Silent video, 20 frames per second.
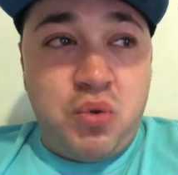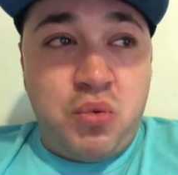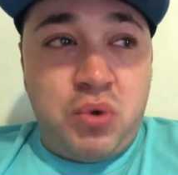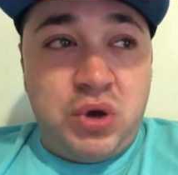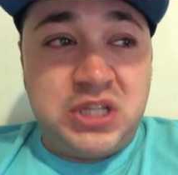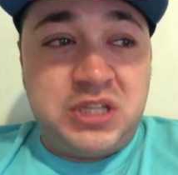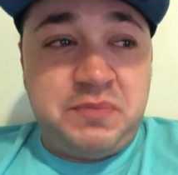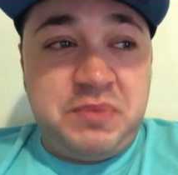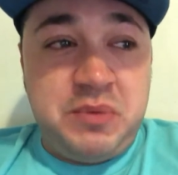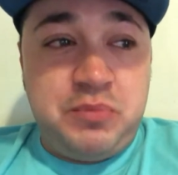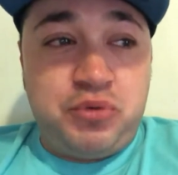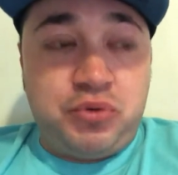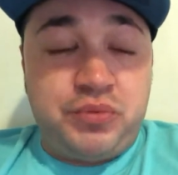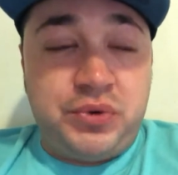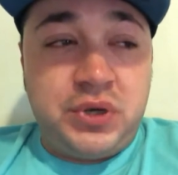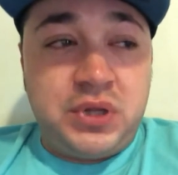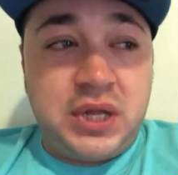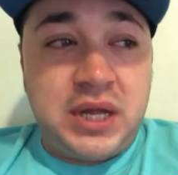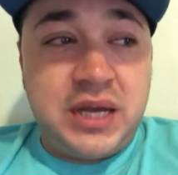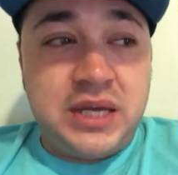once people
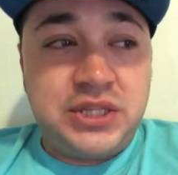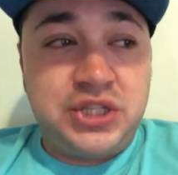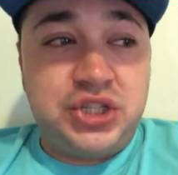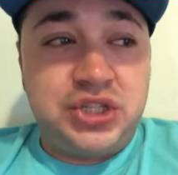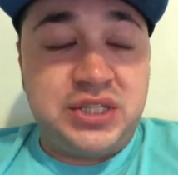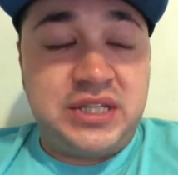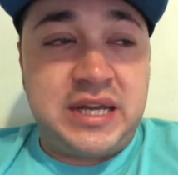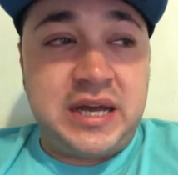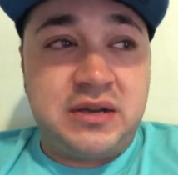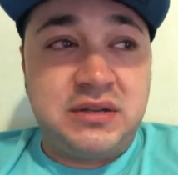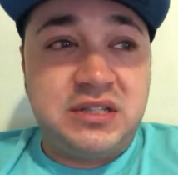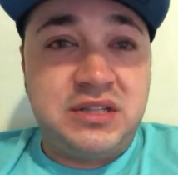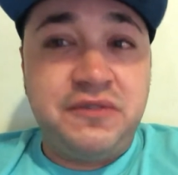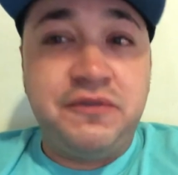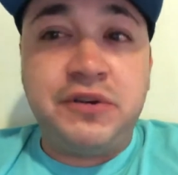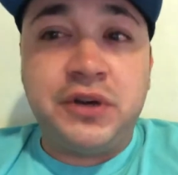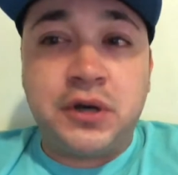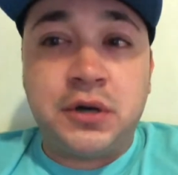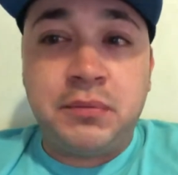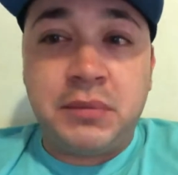realize just how
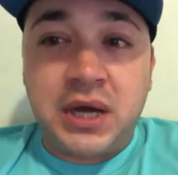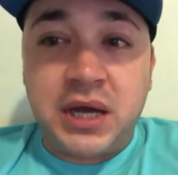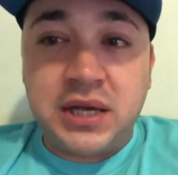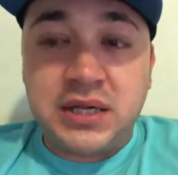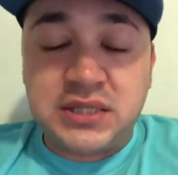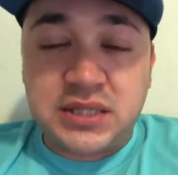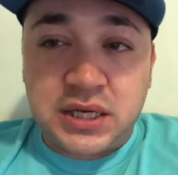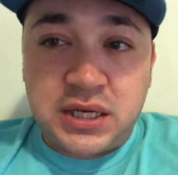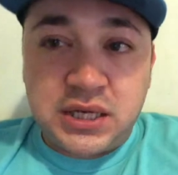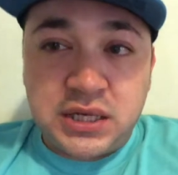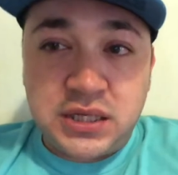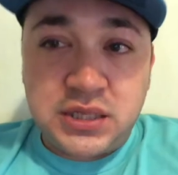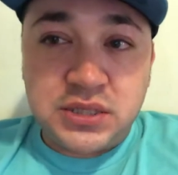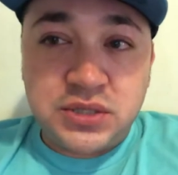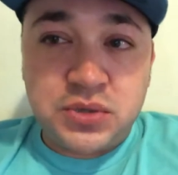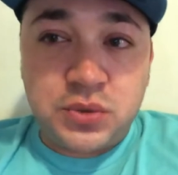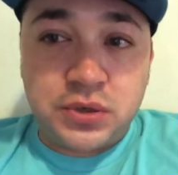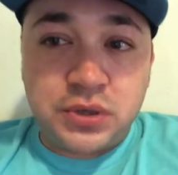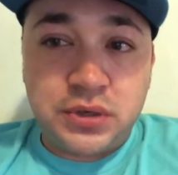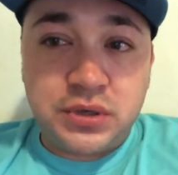severe my anxiety
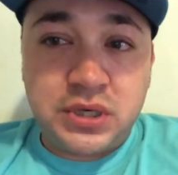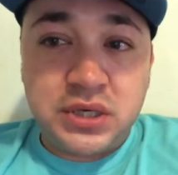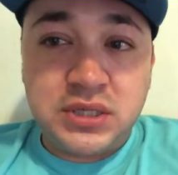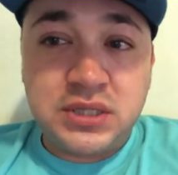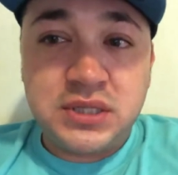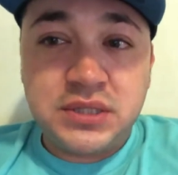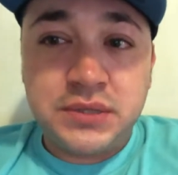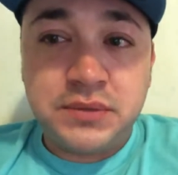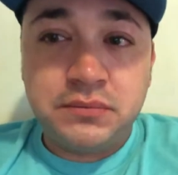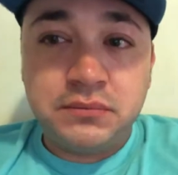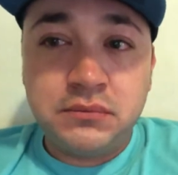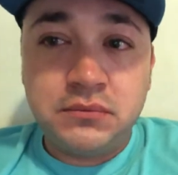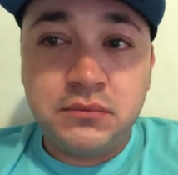disorder is,